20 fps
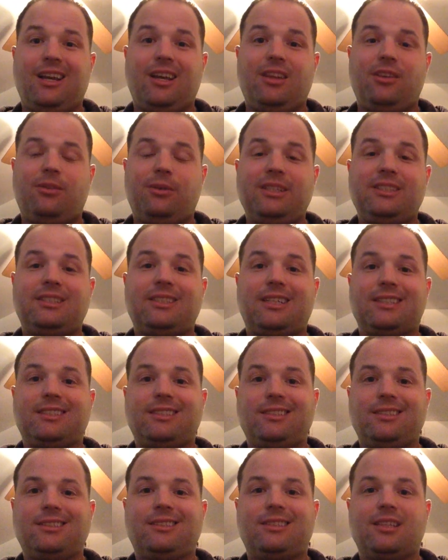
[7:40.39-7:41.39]
And the reason I
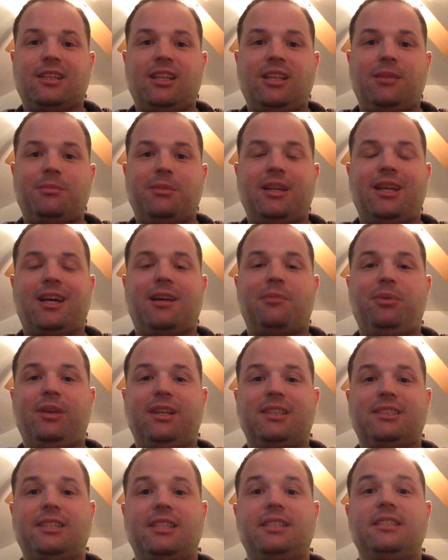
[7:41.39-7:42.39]
sent it to them and not
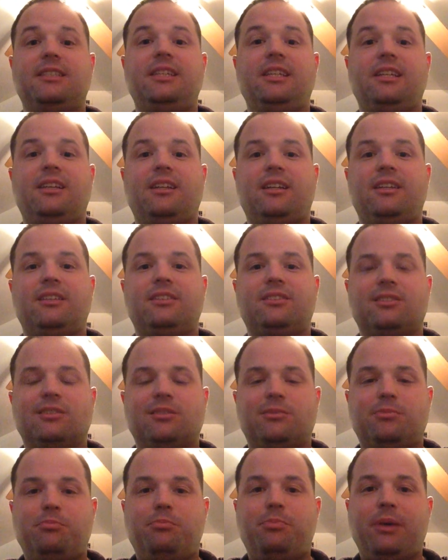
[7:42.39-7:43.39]
PSA DNA is
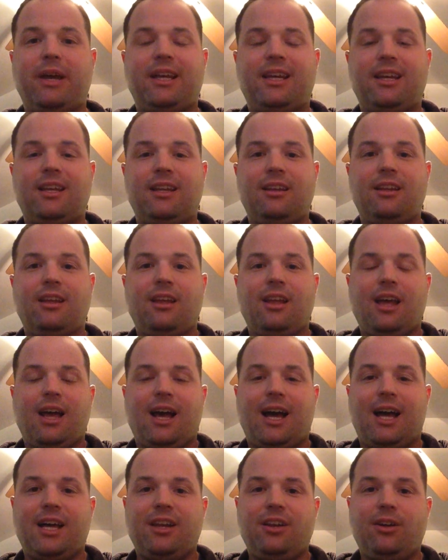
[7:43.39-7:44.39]
because Beckett,
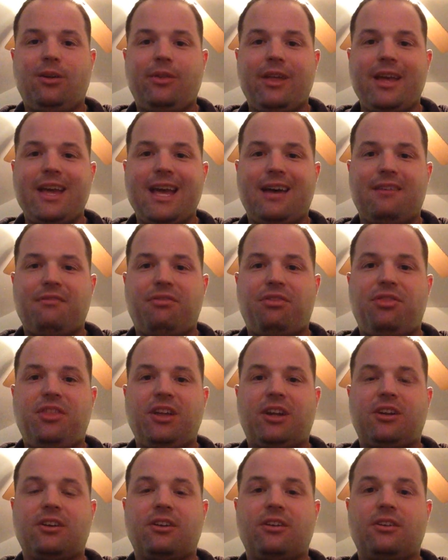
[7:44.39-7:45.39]
I know they have
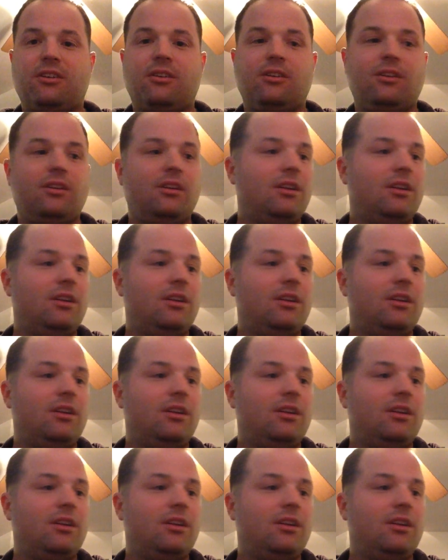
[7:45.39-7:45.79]
thicker